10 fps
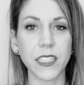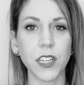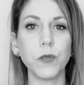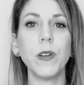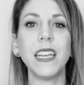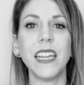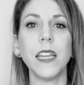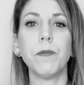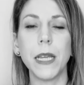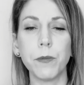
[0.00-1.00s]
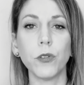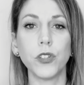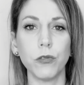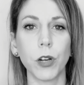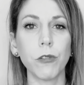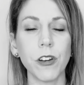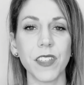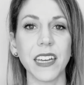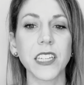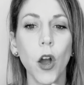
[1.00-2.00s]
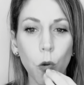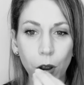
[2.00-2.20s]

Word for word: it's because we need people to agree with us.